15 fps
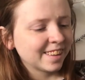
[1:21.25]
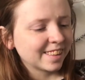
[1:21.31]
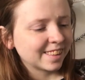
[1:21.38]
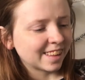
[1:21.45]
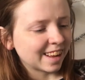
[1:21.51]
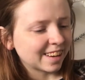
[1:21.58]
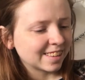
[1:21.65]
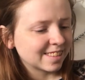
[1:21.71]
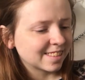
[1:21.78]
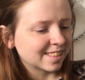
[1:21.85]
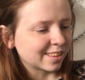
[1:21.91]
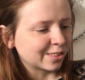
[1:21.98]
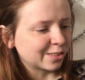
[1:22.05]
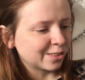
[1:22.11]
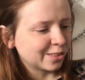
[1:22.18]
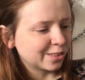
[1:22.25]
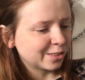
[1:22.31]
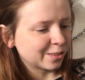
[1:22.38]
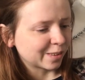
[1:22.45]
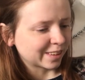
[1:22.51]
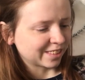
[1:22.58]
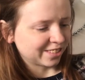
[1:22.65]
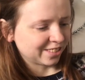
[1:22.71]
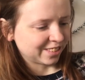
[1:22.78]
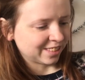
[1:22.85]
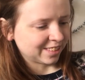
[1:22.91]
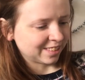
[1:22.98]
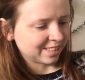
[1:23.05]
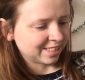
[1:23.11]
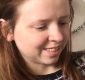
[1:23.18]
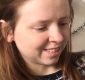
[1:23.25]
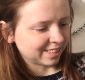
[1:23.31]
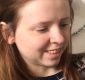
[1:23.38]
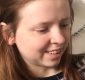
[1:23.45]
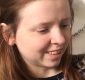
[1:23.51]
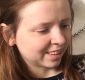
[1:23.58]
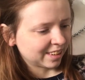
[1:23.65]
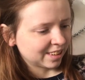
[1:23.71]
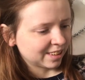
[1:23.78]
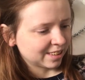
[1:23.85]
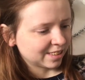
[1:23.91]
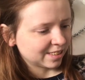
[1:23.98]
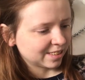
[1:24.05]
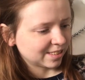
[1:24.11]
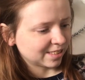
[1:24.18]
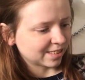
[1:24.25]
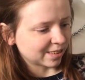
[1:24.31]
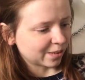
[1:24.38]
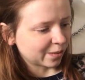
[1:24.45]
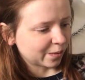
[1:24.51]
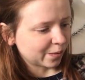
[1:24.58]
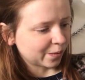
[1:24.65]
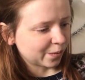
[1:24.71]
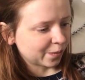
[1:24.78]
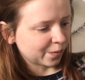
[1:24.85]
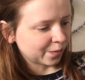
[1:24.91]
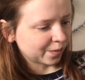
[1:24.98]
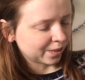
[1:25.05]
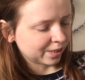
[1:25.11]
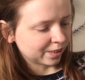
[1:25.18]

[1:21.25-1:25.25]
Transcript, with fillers: that is a good question, isn't it? So